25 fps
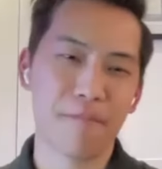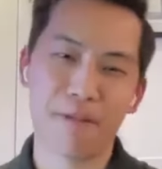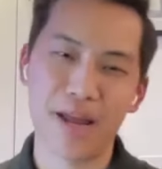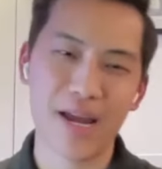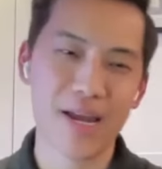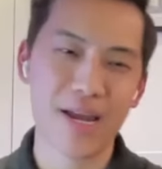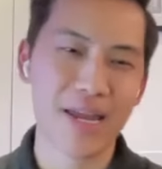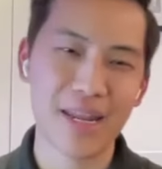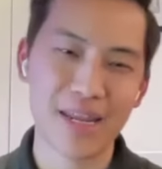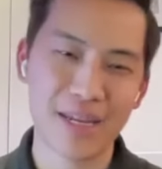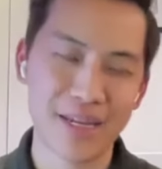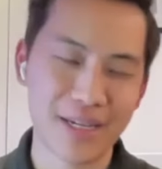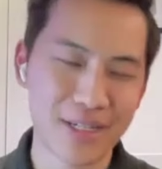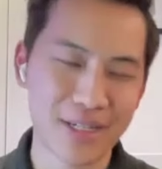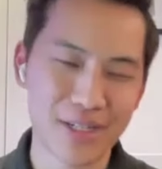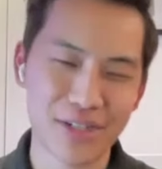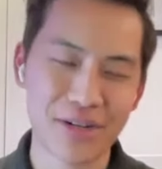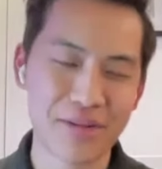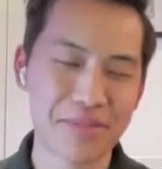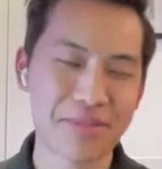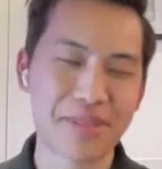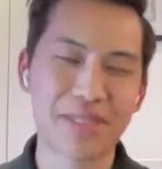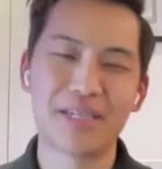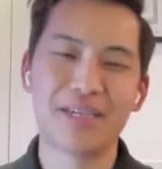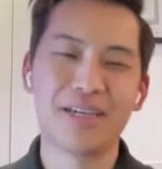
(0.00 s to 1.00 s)
we're not getting any
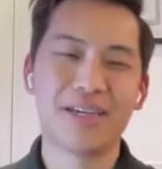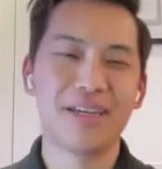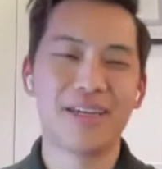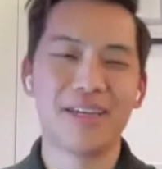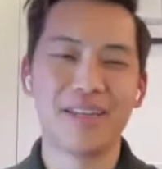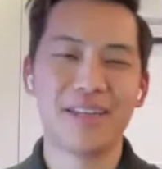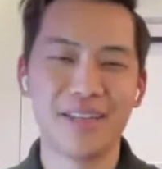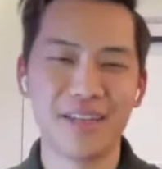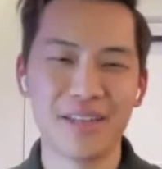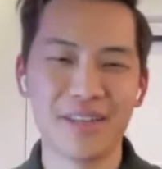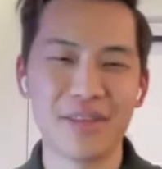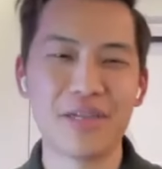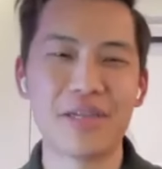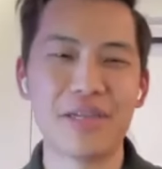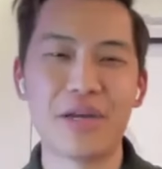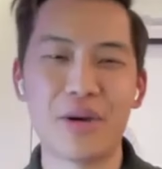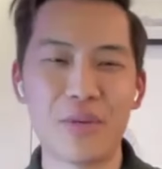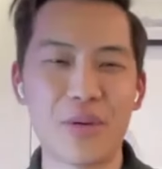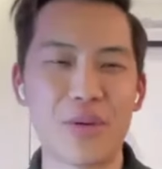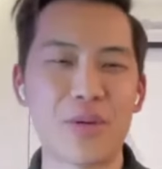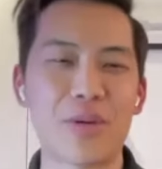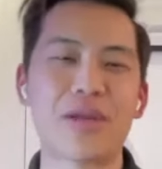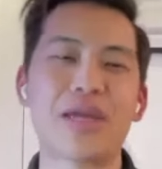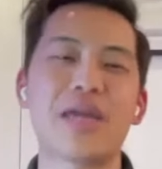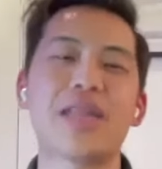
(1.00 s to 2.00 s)
trips, nothing,
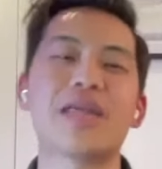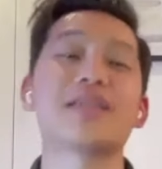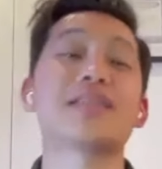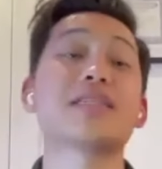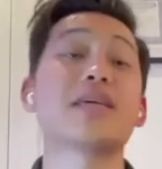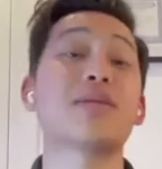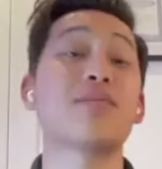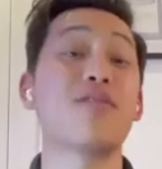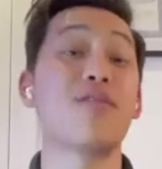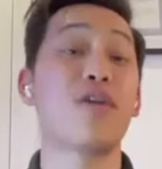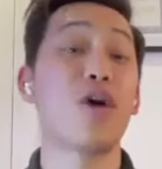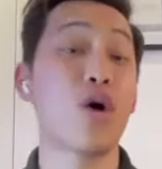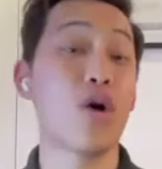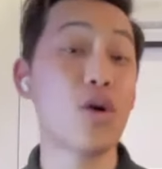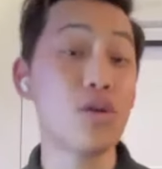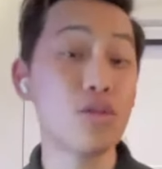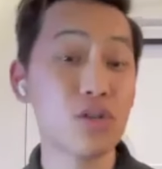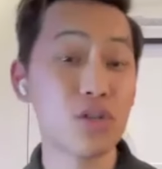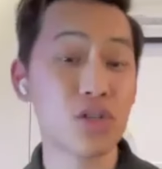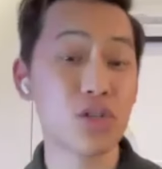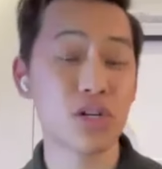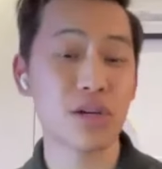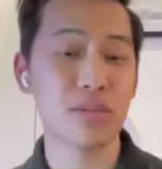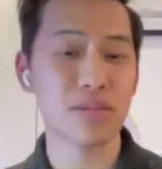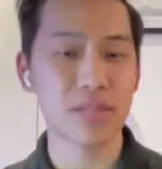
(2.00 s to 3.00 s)
we were getting some of our
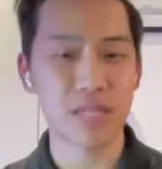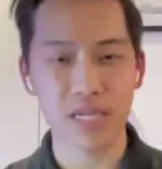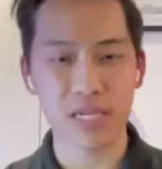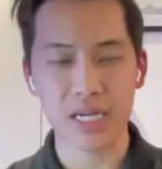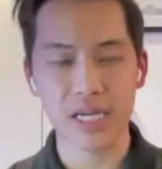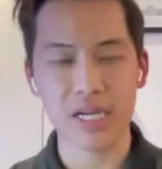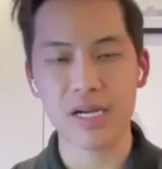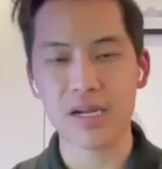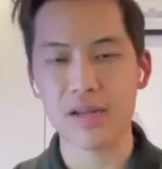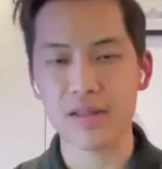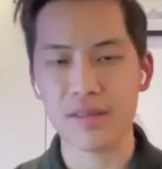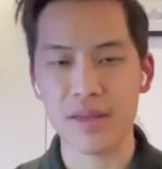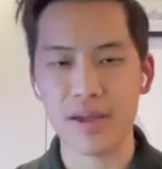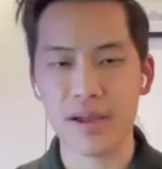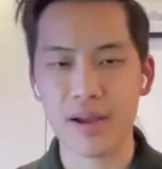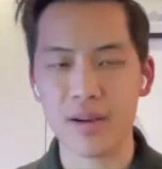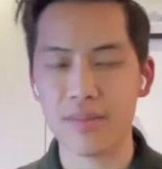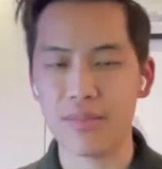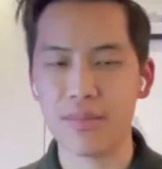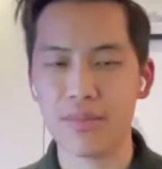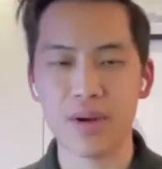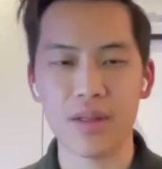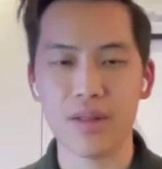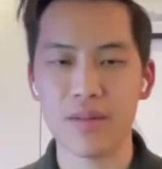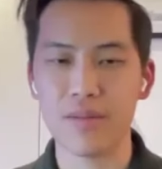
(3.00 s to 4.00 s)
own trips like here and
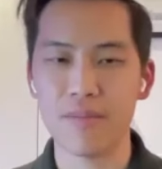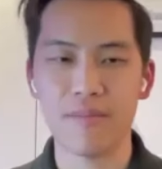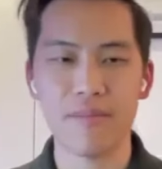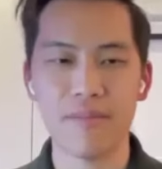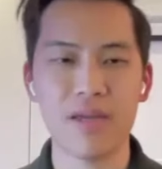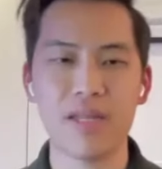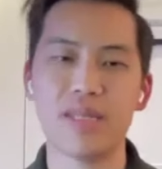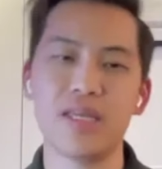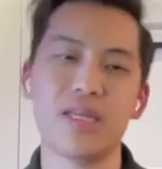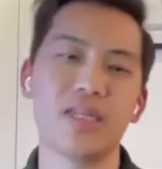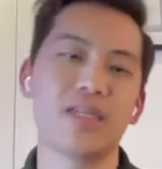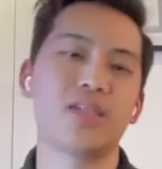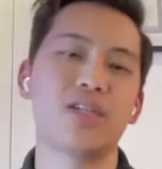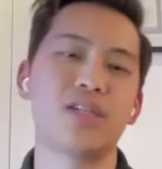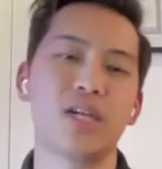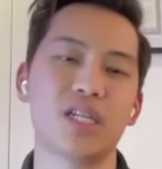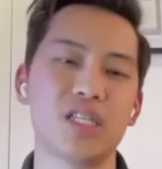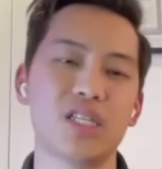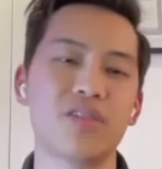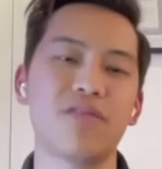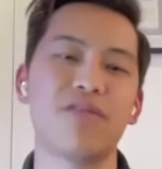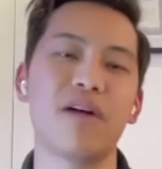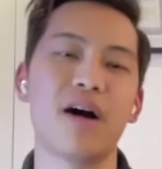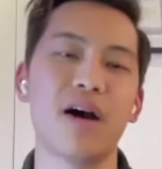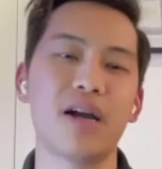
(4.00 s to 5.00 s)
there, but it didn't
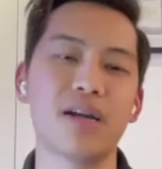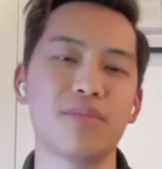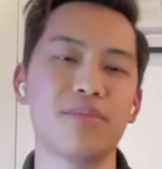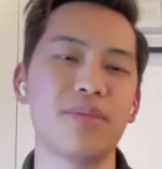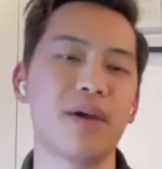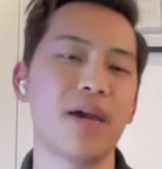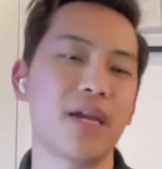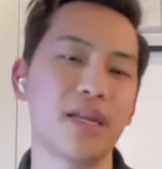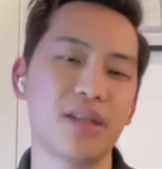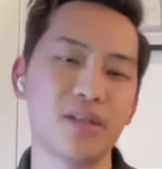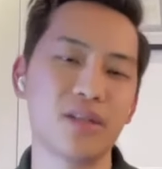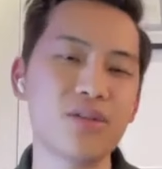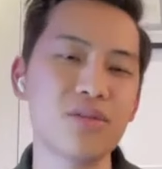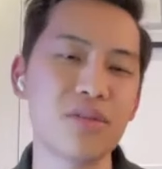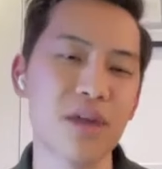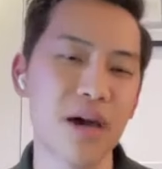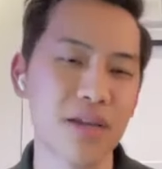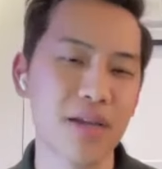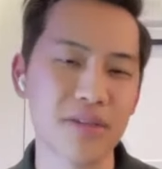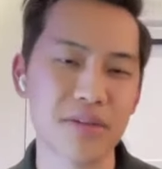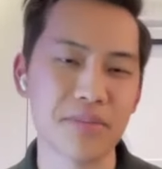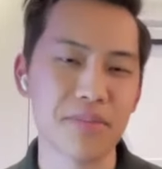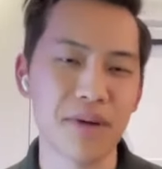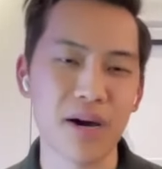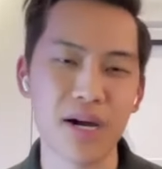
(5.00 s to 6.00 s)
justify paying
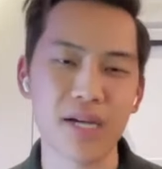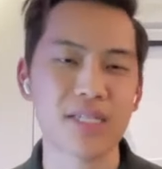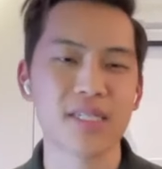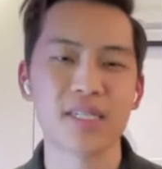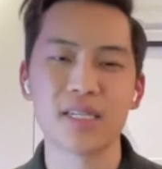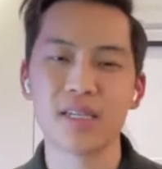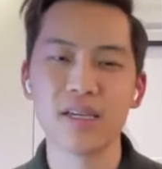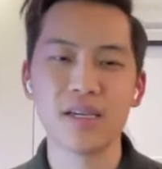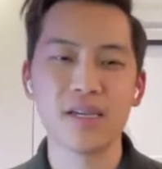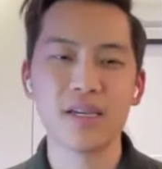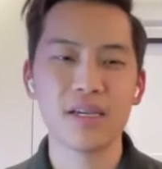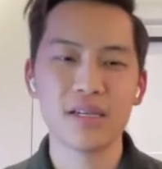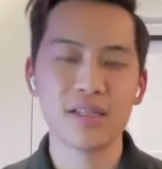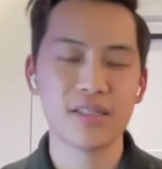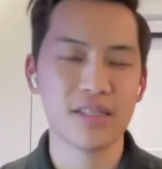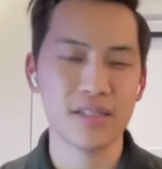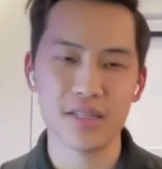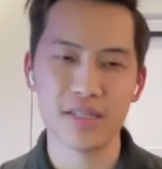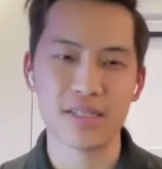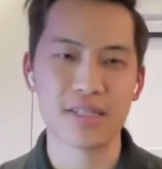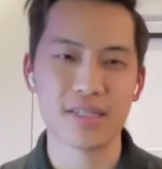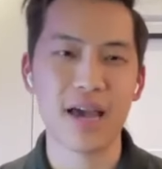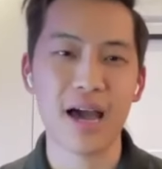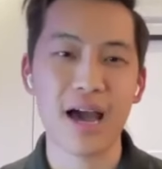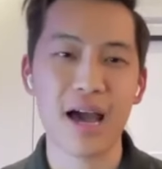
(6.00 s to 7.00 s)
$2,000 to
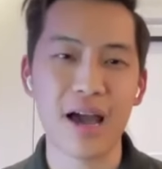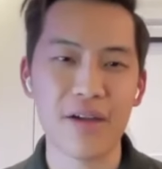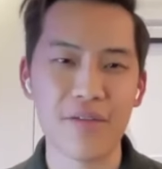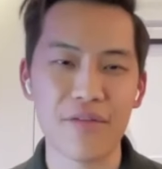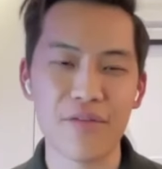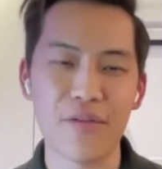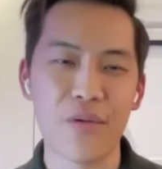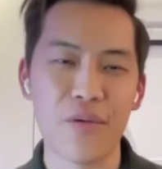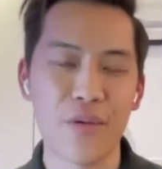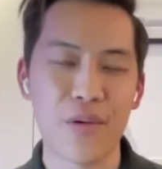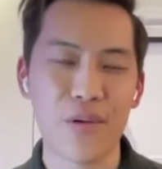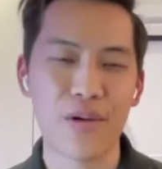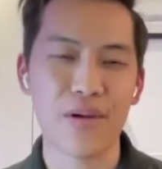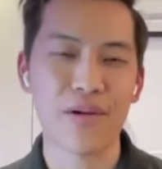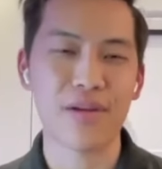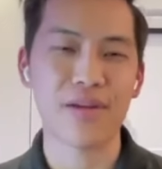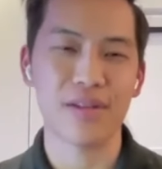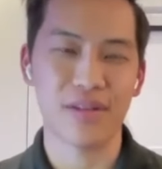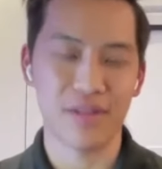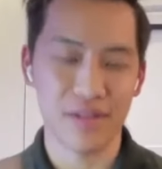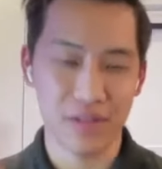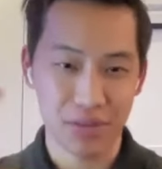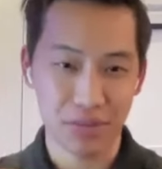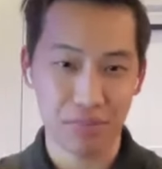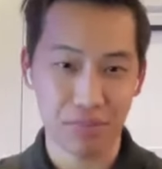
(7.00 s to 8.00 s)
this guy for,
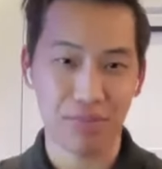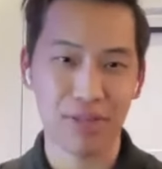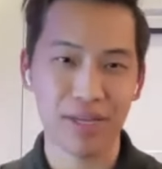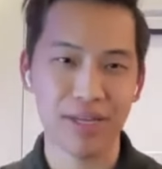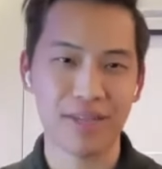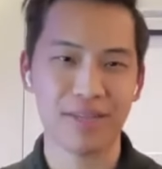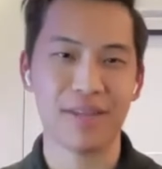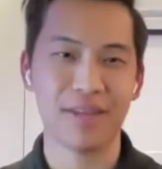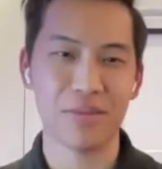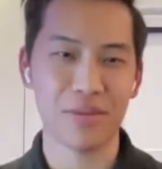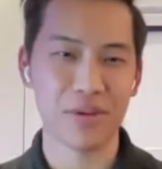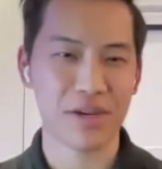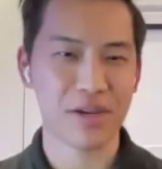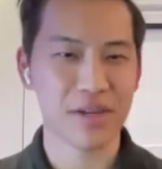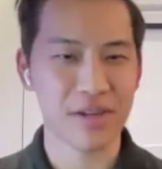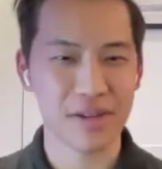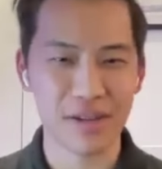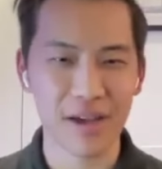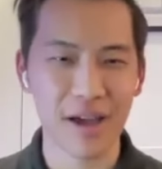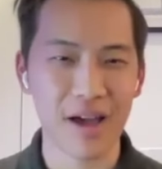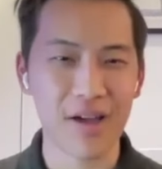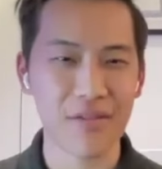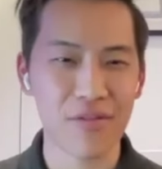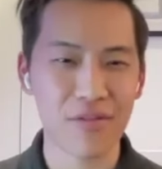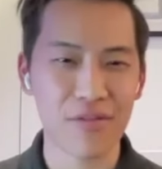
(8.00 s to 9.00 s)
this plate that we could
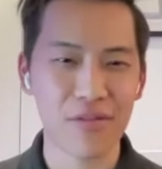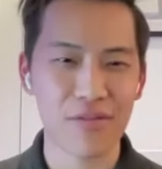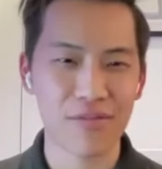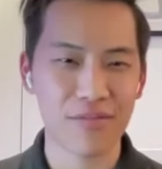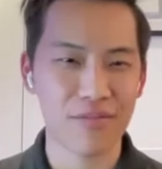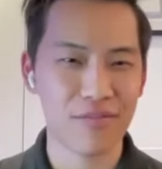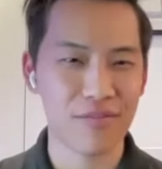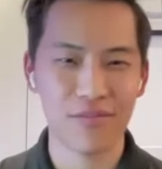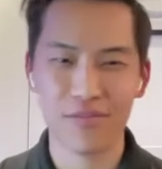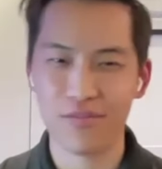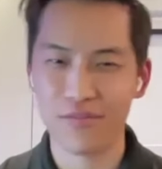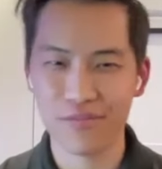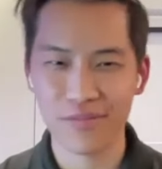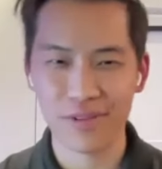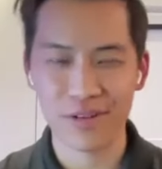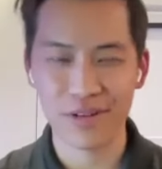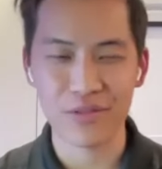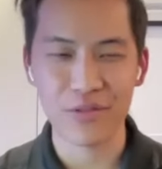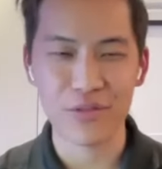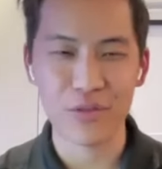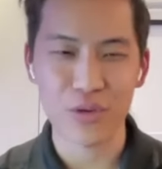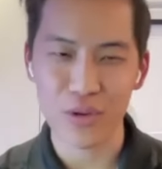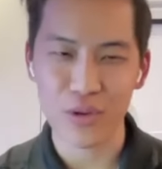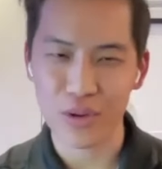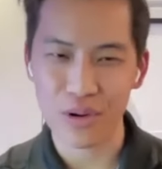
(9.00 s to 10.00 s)
have got,
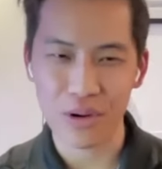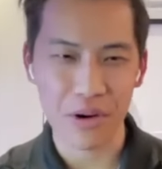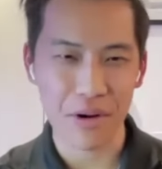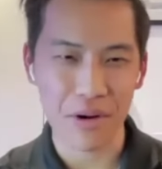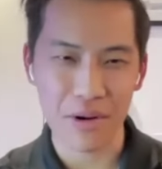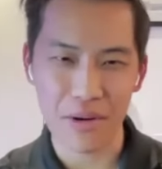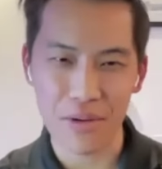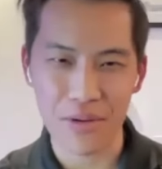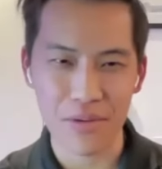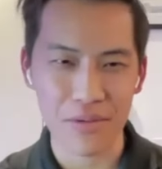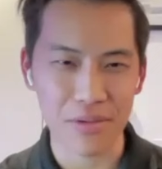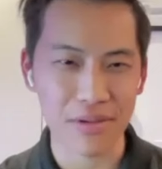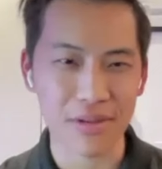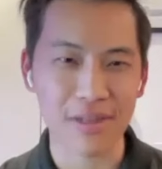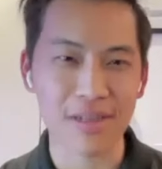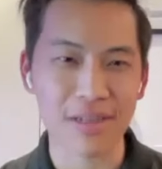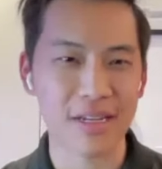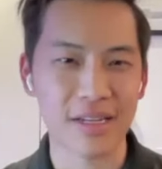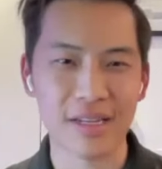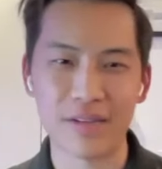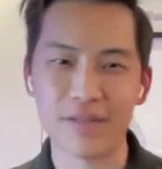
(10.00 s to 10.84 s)
for our own,